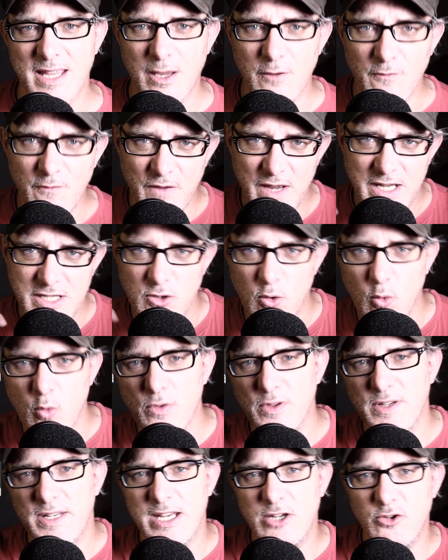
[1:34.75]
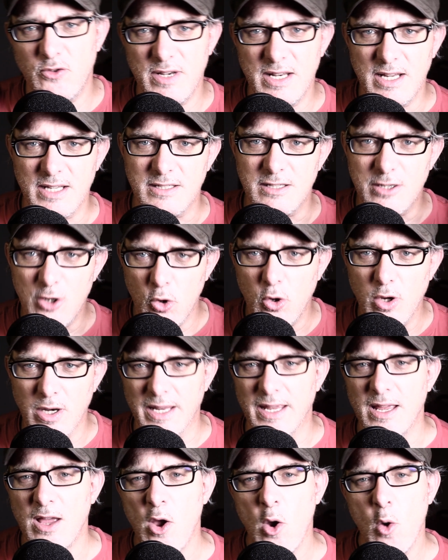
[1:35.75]
it can fetch all the data it needs
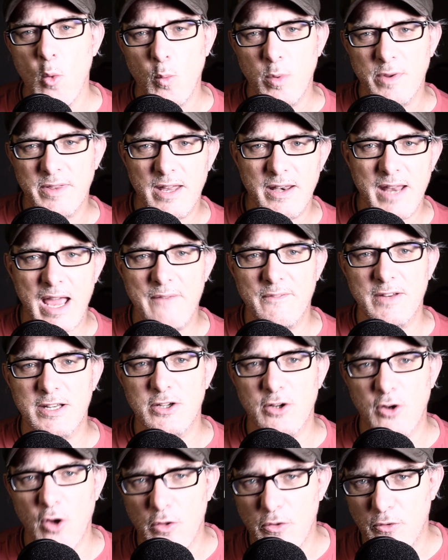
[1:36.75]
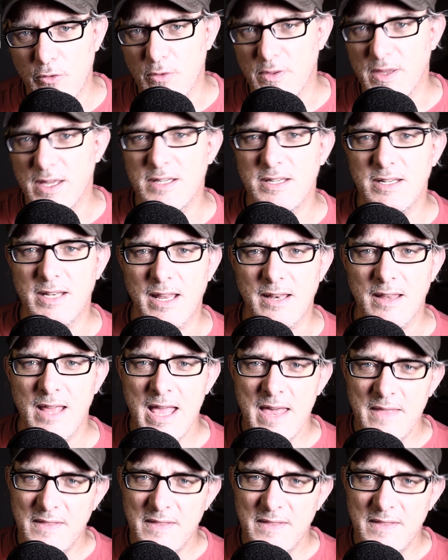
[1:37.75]
locally without having to go through the internet.